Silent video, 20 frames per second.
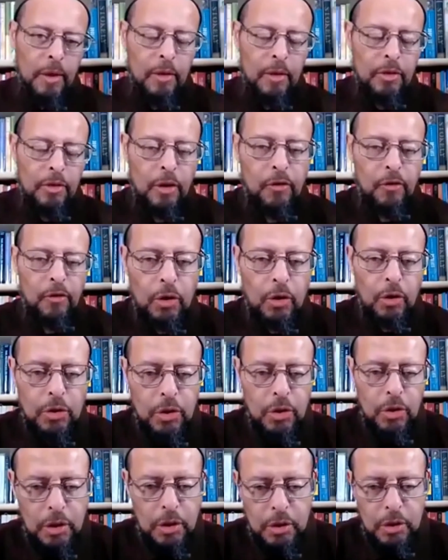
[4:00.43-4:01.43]
They've all
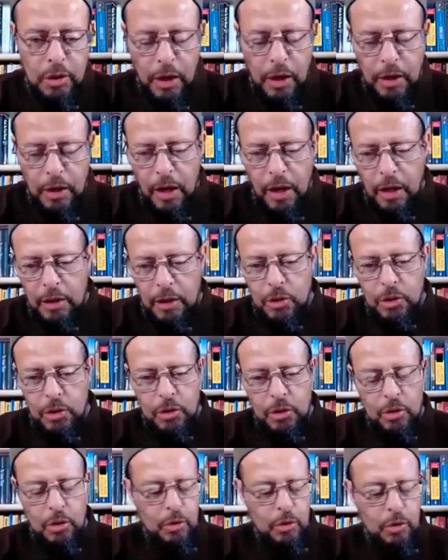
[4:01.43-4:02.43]
studied psychology,
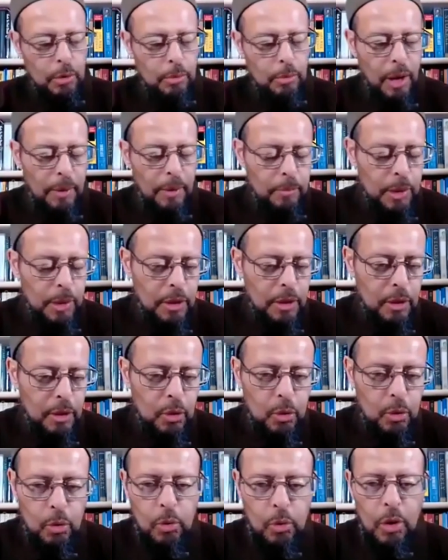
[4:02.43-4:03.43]
so there might be a
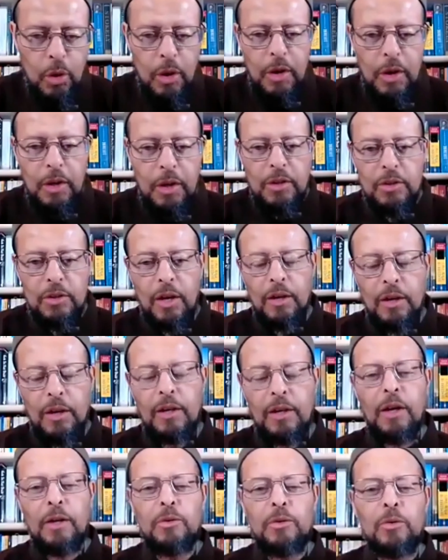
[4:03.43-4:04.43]
new
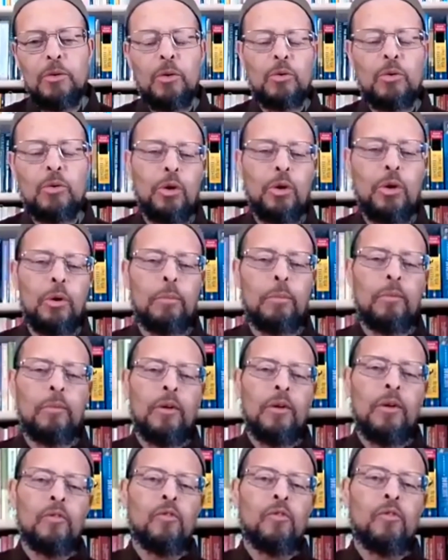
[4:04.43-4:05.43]
psychological term
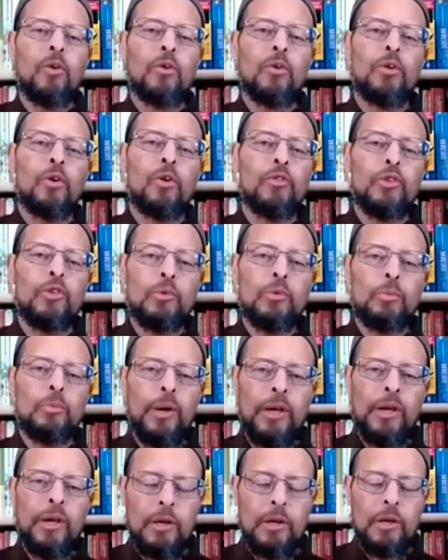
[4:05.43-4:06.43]
for nervous
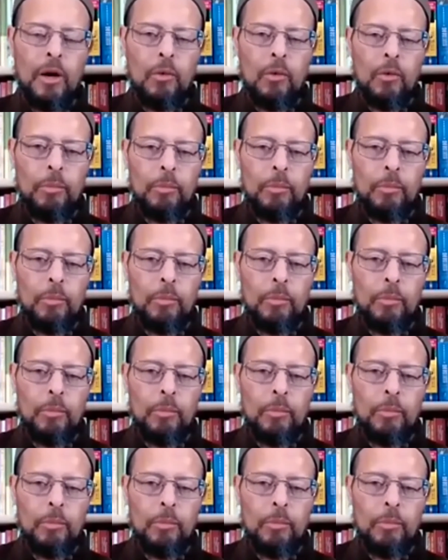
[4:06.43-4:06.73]
breakdown.